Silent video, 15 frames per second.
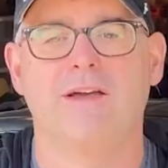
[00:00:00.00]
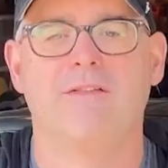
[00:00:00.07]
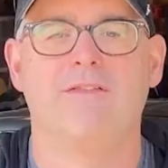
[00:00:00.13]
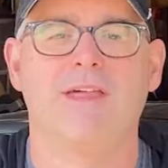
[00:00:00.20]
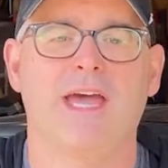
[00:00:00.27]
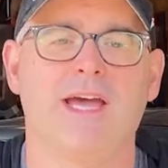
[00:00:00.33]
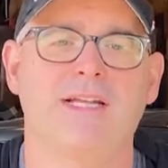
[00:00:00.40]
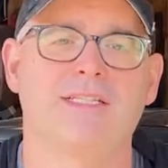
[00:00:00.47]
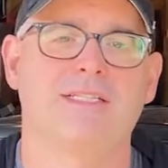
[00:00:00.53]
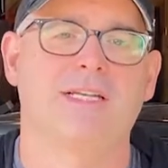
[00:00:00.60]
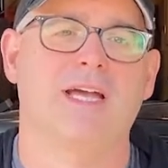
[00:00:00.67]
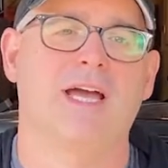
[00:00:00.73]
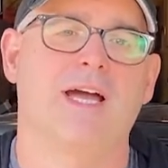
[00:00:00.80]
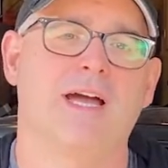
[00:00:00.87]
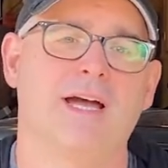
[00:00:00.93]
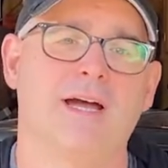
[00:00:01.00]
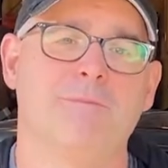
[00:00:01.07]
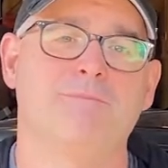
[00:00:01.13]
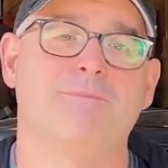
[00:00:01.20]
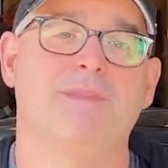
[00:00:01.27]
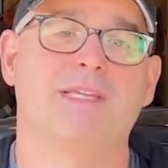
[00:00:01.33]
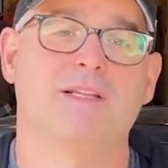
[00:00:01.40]
that
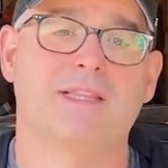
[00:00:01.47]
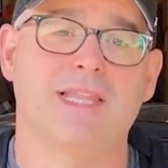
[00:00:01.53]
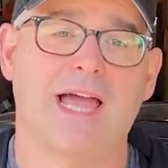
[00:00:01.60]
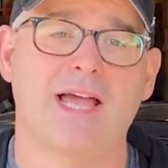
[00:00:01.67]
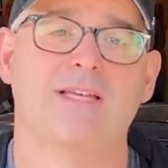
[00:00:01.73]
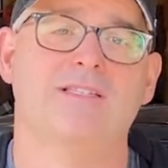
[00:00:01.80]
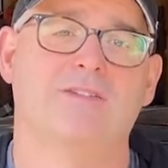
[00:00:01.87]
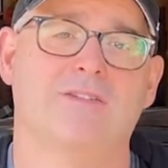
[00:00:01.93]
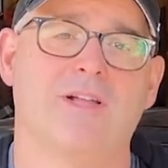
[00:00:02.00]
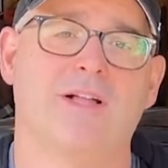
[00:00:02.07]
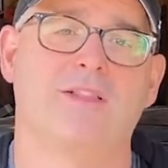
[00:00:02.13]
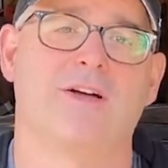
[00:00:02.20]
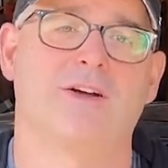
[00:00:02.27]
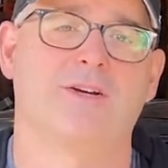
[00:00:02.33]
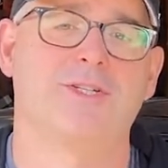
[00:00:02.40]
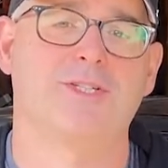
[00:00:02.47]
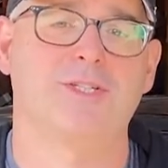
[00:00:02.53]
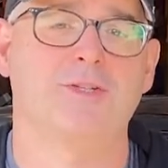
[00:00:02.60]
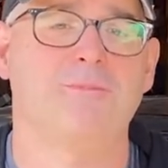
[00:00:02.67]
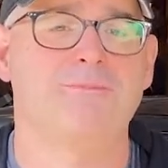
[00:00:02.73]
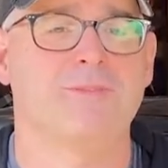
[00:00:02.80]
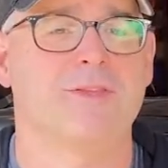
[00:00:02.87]
they'll last a lot longer too.